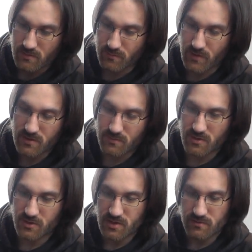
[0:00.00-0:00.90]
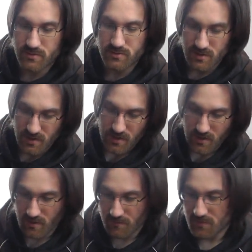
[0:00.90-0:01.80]
Might and Magic Heroes.
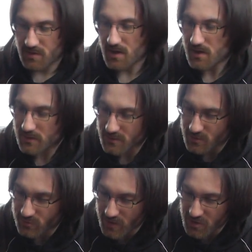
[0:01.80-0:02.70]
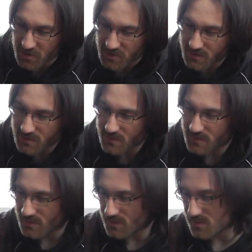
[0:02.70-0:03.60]
The
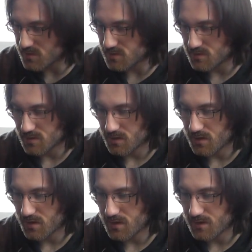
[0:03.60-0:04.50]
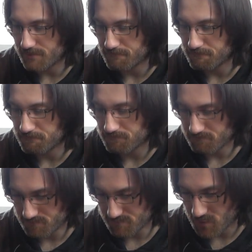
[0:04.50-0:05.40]
illustrations,
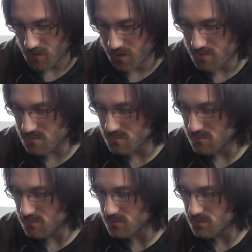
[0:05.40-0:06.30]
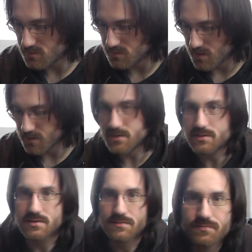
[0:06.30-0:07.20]
yeah, looks
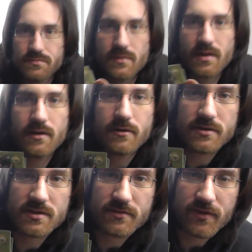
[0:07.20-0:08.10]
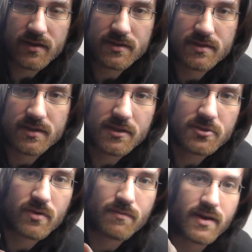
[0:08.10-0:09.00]
nice. Looks
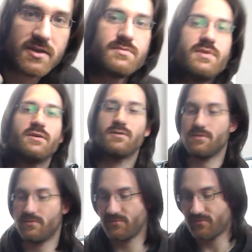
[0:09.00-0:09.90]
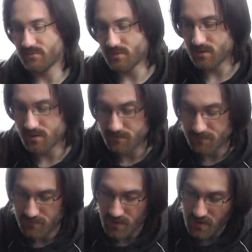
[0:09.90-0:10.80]
fantasy-ish, reminds me of
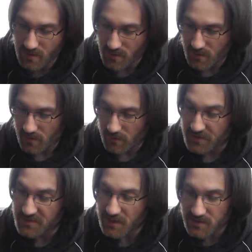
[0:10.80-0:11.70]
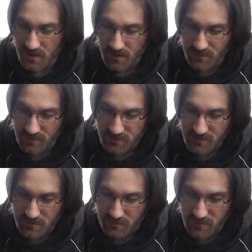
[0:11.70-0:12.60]
the second game in the
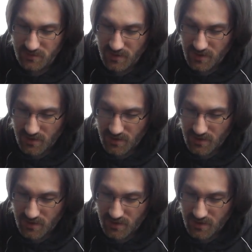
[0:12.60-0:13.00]
series.